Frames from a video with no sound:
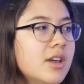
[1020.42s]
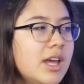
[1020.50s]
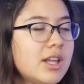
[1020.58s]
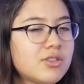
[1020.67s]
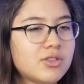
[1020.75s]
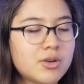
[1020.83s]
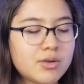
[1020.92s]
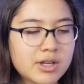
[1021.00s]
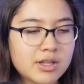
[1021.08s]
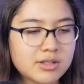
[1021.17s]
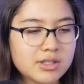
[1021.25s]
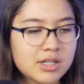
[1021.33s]
And so
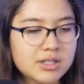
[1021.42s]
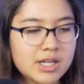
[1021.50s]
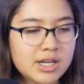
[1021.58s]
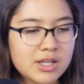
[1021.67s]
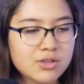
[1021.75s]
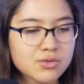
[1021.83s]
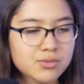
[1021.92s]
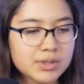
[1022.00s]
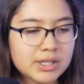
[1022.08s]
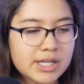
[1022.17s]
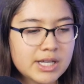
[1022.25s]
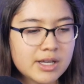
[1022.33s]
it is
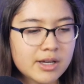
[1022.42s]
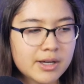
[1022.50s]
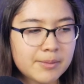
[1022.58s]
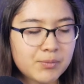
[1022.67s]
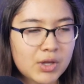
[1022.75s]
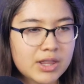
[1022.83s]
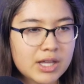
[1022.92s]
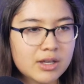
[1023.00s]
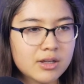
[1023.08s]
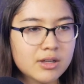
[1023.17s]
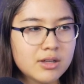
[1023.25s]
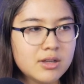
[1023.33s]
really, I think,
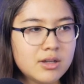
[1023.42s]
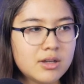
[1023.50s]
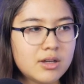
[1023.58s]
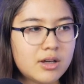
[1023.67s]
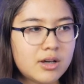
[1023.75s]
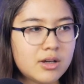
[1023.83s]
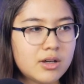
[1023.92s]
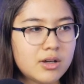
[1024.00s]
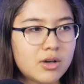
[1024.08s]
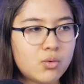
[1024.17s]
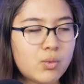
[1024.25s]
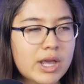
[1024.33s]
a
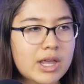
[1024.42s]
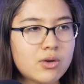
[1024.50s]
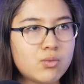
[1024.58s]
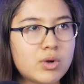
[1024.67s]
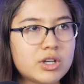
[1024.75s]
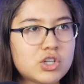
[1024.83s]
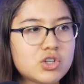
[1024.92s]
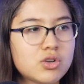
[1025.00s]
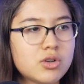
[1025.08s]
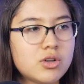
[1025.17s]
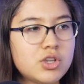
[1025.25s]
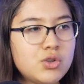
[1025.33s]
way in which
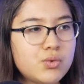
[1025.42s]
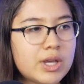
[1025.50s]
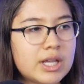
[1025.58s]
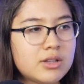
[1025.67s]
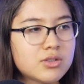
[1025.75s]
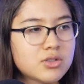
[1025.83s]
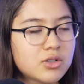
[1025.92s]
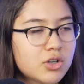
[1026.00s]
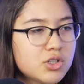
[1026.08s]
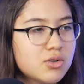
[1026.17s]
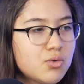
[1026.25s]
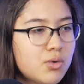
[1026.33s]
you can
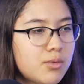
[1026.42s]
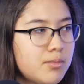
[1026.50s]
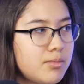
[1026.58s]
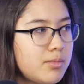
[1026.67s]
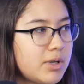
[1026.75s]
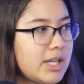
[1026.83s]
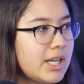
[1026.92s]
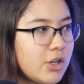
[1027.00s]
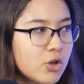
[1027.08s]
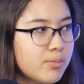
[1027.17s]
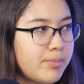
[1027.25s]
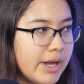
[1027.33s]
start to get
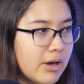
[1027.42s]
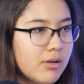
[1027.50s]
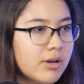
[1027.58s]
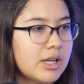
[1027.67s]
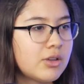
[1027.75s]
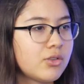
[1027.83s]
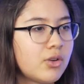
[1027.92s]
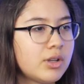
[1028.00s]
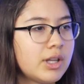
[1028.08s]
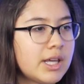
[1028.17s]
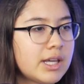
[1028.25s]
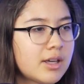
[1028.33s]
your bearings
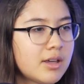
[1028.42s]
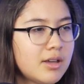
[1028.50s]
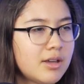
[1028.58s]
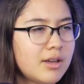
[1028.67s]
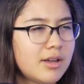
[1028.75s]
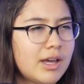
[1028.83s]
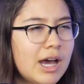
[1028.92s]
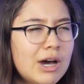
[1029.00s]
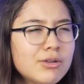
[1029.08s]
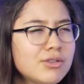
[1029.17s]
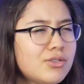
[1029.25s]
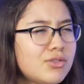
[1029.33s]
on, like,
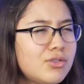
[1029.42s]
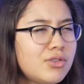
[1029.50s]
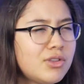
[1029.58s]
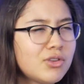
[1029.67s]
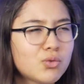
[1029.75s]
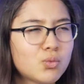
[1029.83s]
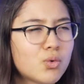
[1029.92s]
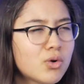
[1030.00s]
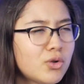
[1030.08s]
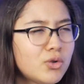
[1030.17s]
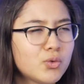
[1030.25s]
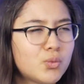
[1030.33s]
how does this
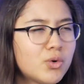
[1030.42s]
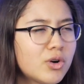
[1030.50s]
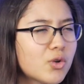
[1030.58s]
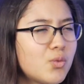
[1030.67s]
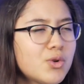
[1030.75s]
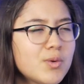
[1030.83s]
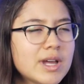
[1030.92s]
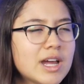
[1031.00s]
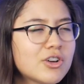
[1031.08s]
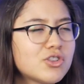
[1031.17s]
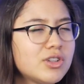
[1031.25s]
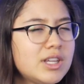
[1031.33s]
world work? What do I
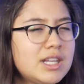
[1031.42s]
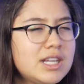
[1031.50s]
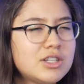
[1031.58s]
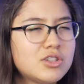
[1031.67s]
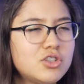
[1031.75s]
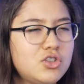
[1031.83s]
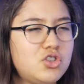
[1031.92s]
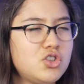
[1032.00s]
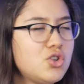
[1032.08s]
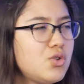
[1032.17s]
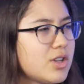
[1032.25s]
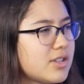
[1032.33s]
actually need to
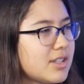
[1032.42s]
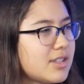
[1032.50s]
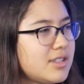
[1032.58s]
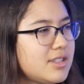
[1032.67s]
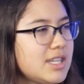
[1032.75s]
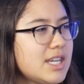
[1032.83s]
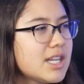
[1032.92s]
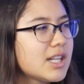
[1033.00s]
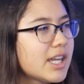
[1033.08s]
do to succeed?